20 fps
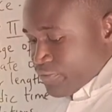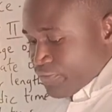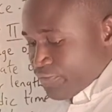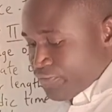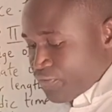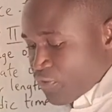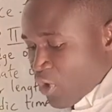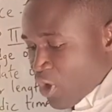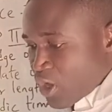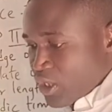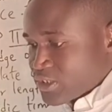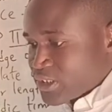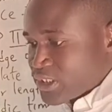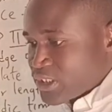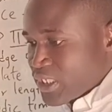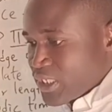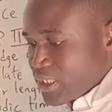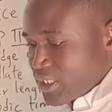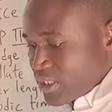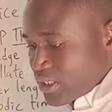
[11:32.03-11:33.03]

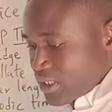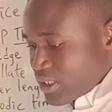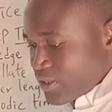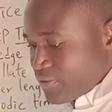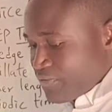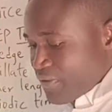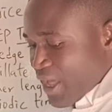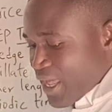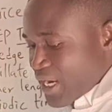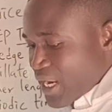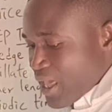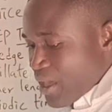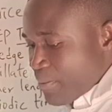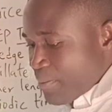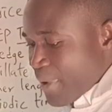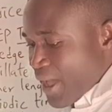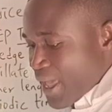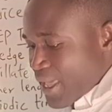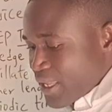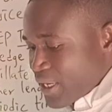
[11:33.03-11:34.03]
40 divided
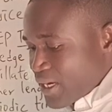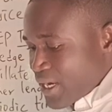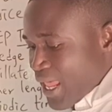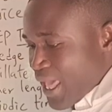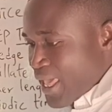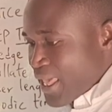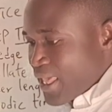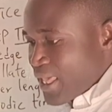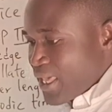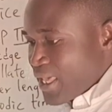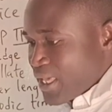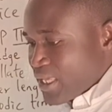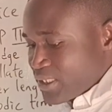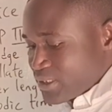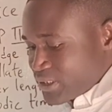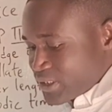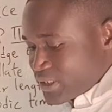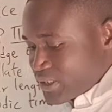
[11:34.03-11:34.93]
by 9/8.